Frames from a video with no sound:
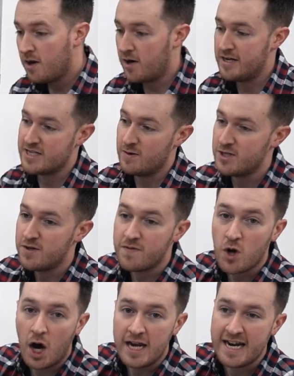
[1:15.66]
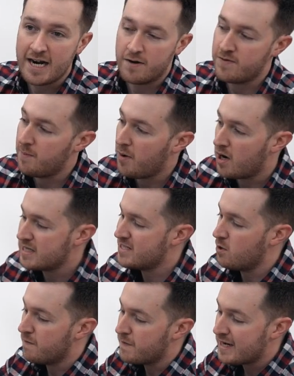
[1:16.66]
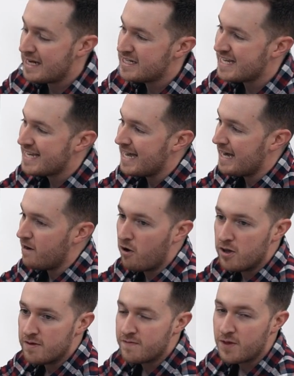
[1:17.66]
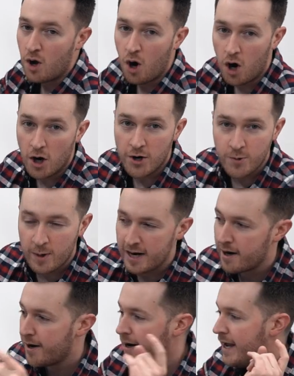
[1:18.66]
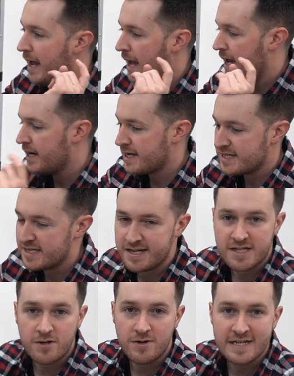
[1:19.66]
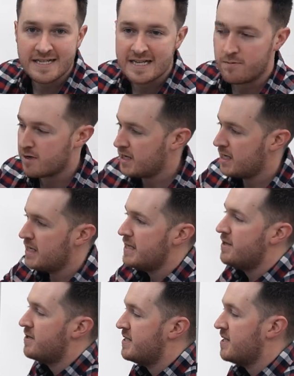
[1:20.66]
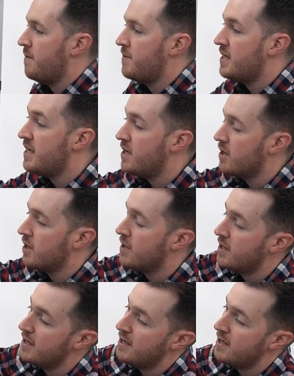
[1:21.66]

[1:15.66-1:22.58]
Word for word: Alright, so once you've gotten it out of the box, don't forget to get all of the hardware and accessories that we're going to need. There's some here.